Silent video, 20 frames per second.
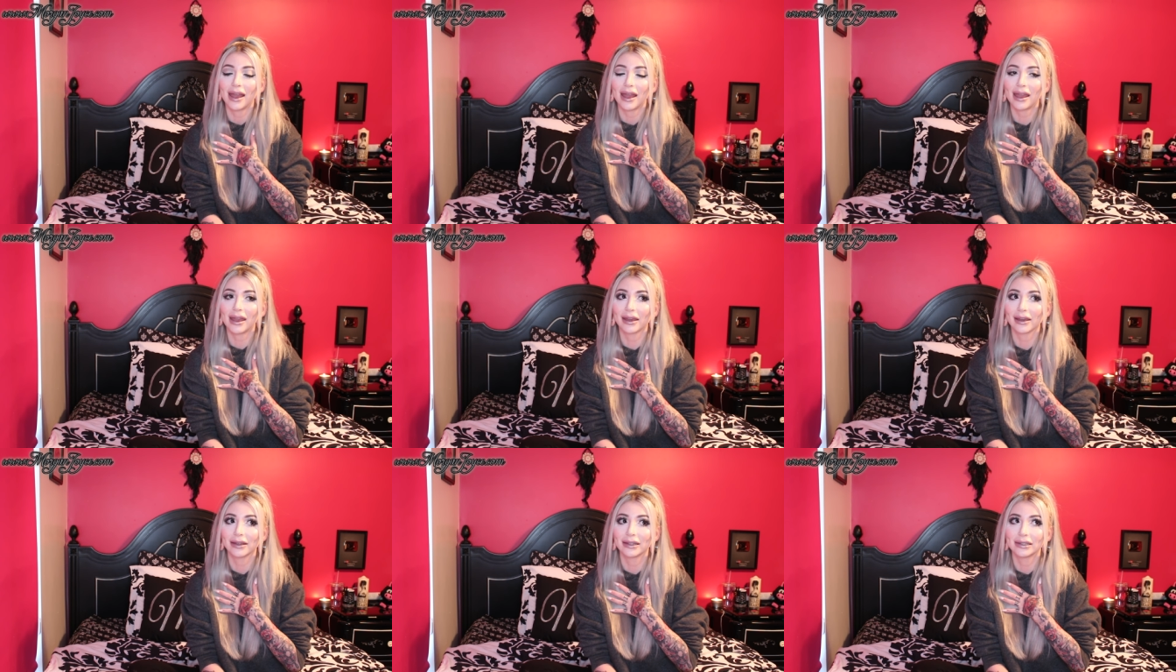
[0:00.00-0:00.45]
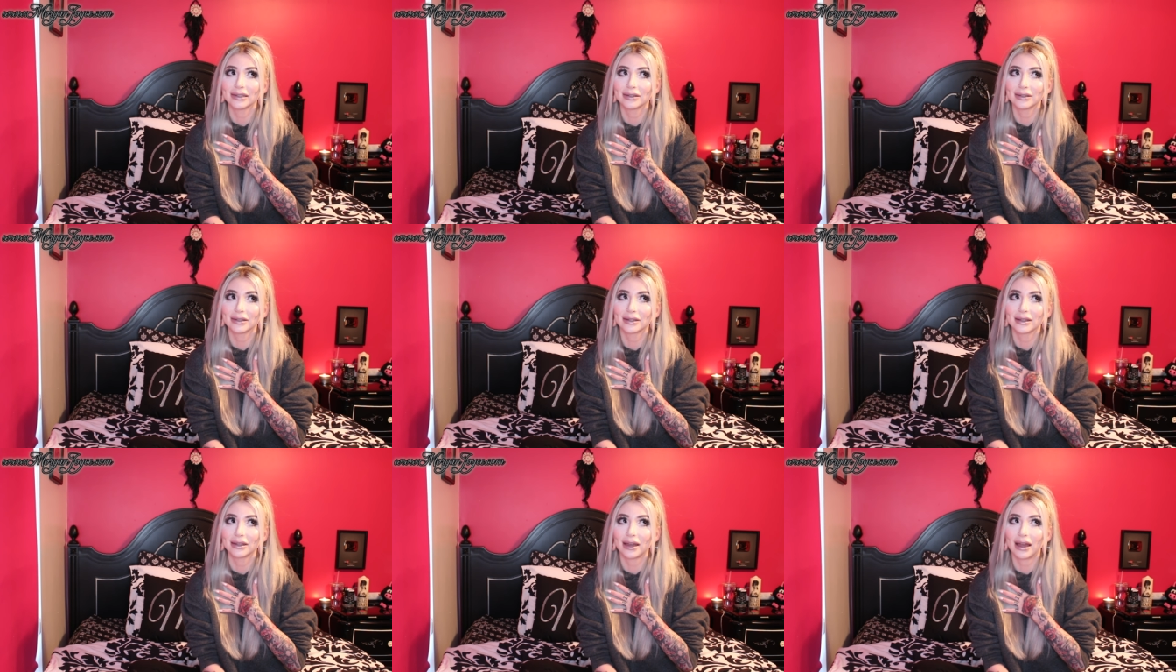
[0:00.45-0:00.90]

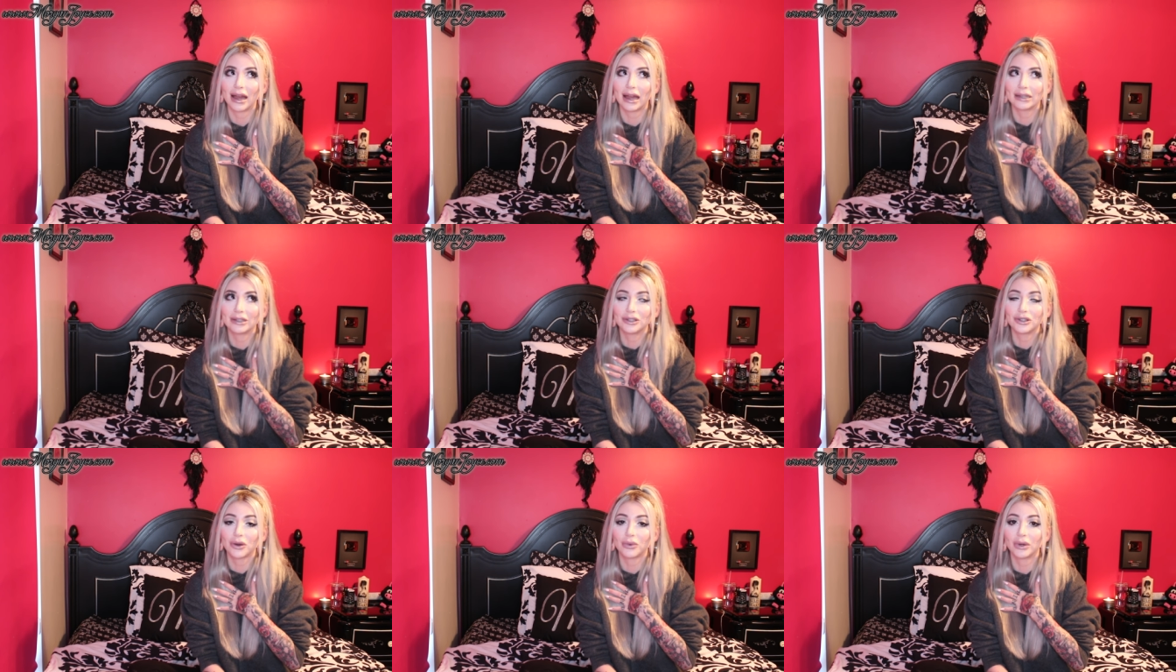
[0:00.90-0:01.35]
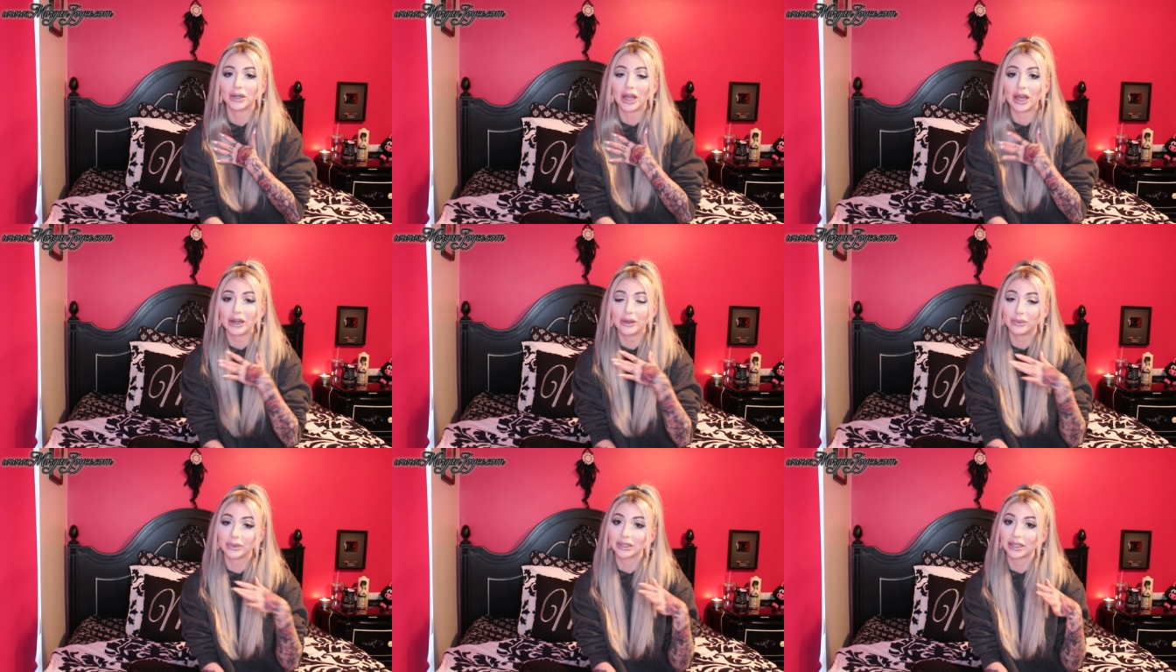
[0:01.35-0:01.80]
and I don't want
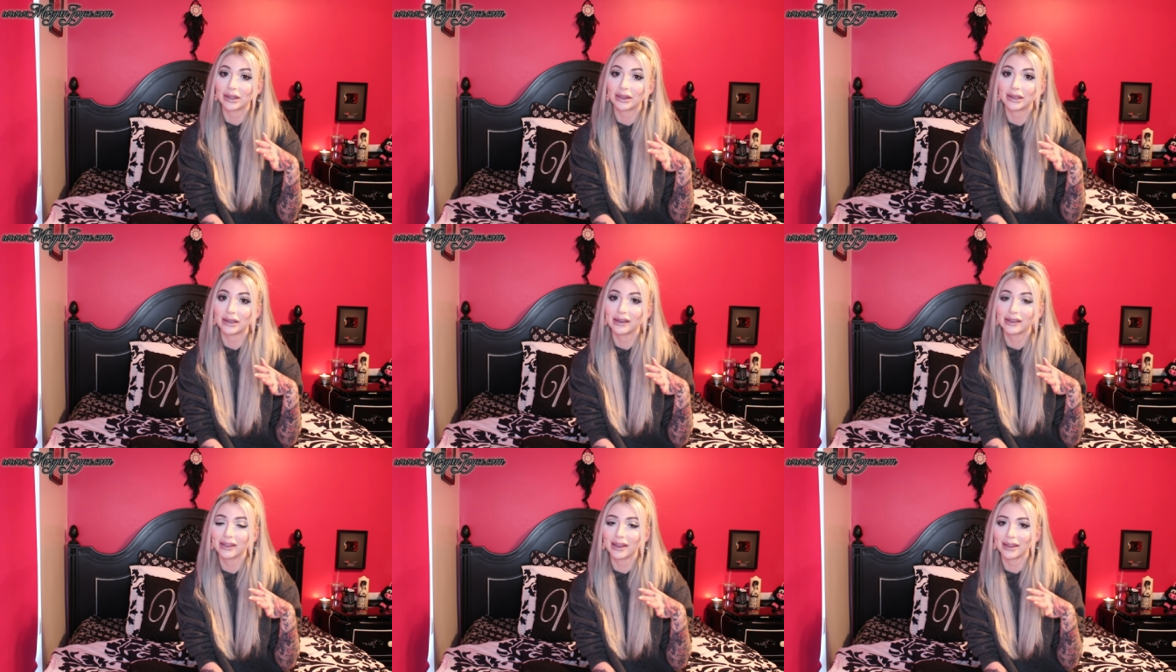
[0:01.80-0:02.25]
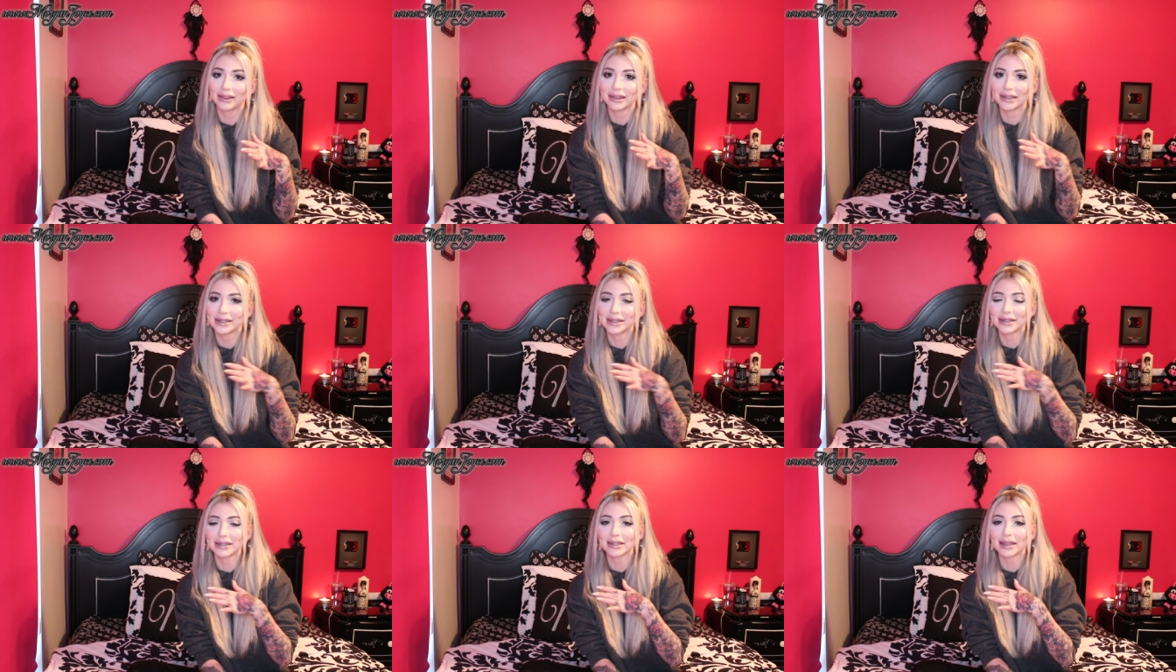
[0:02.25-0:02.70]
anyone to think that
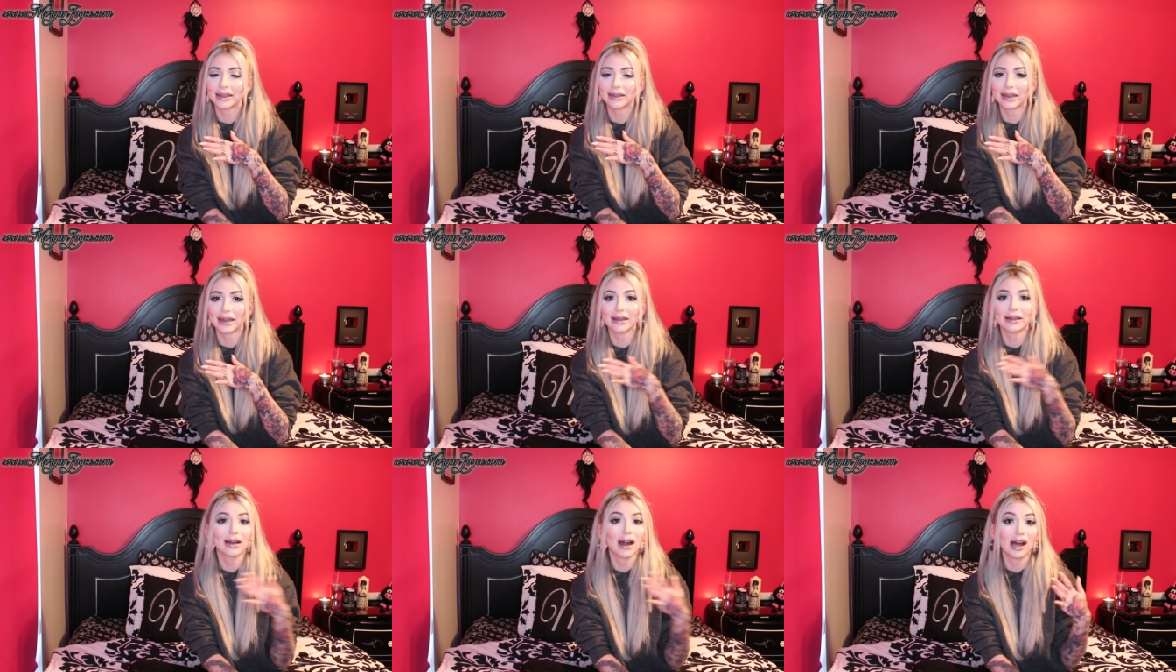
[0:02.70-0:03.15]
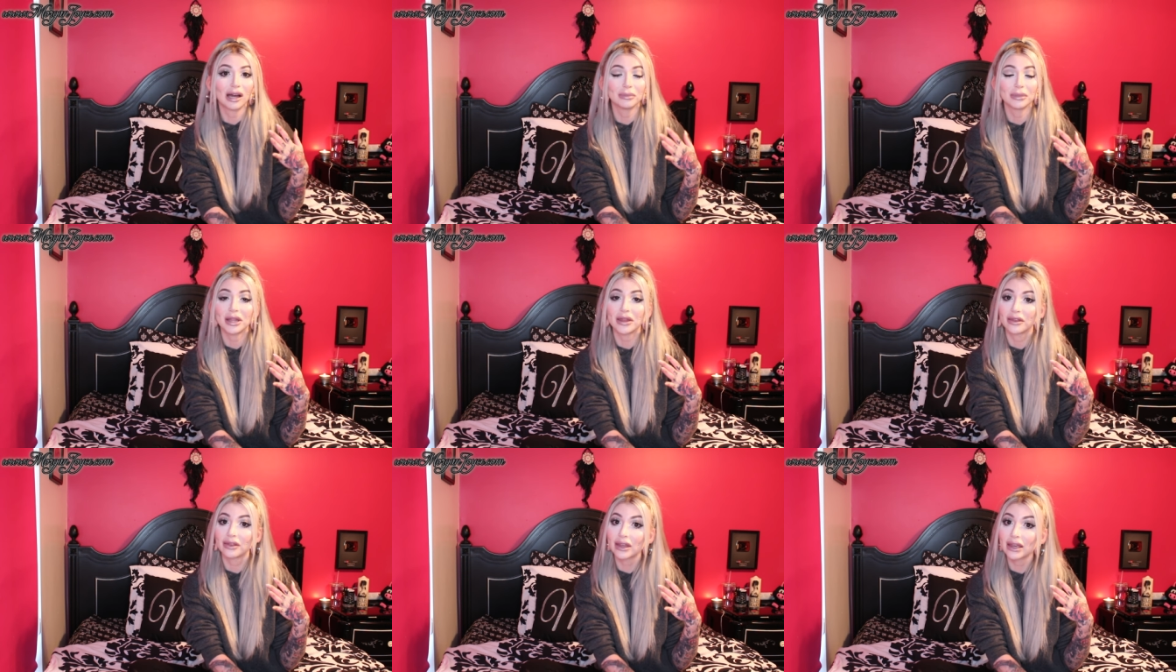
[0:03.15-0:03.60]
this is like a
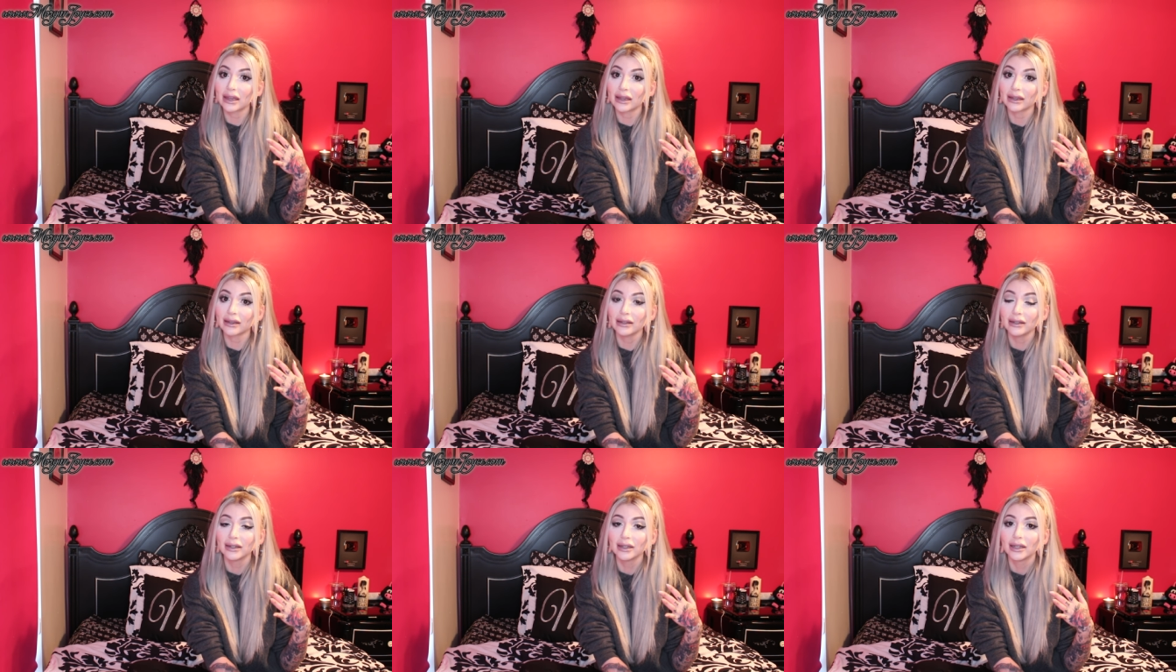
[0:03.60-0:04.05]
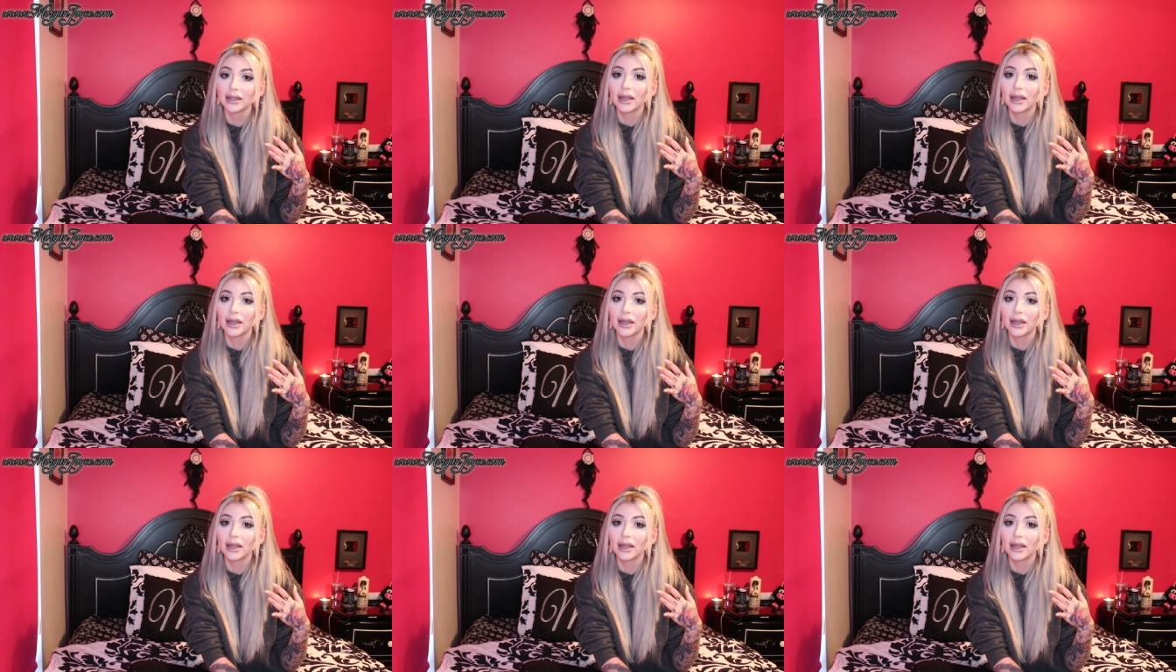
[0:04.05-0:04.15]
common thing,